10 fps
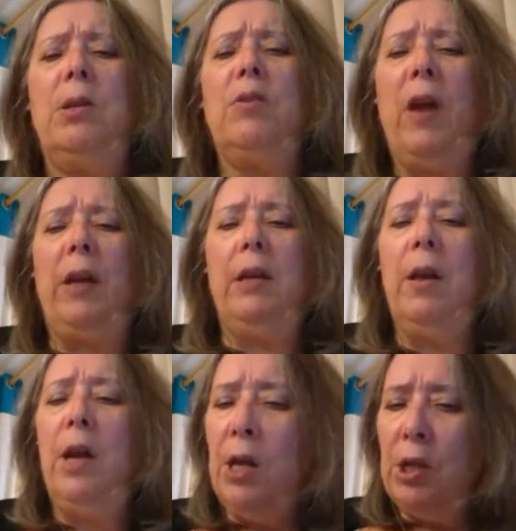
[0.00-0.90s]
Giovanni.
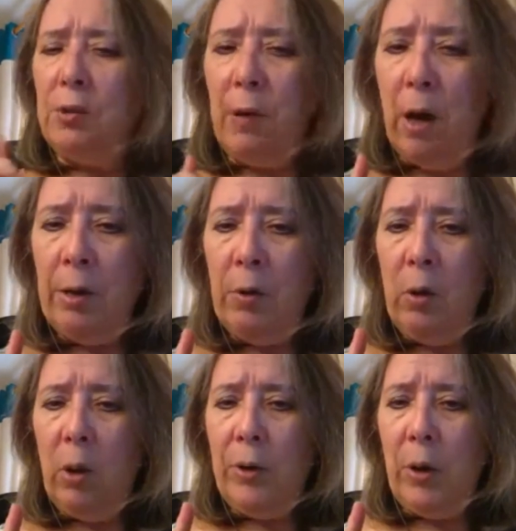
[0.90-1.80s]
Gerardo,
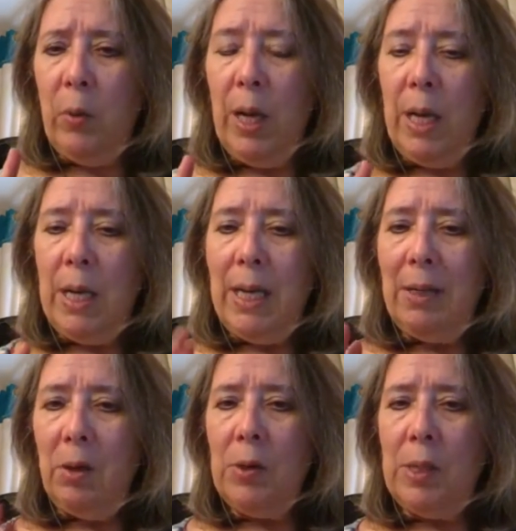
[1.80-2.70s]
although
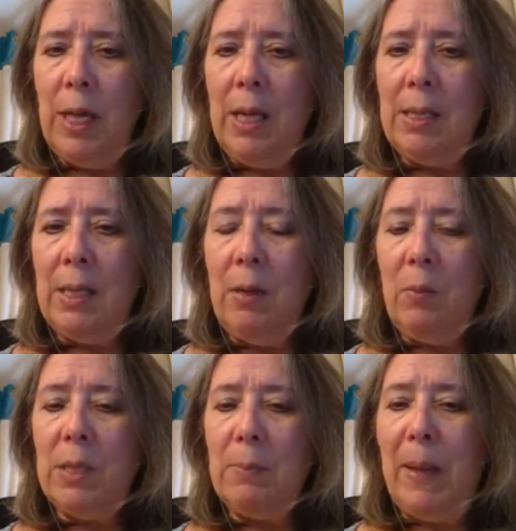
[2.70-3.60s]
in those days it
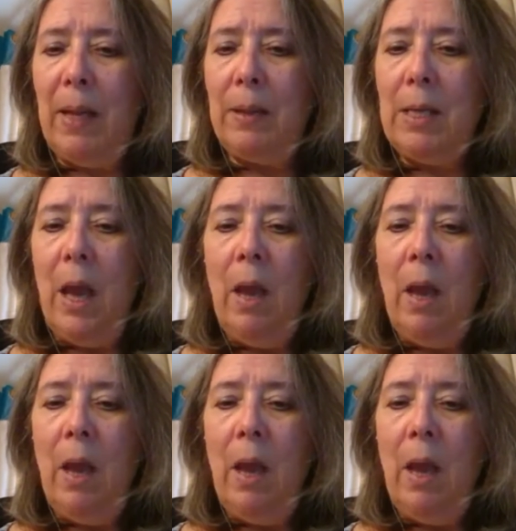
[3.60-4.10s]
was spelled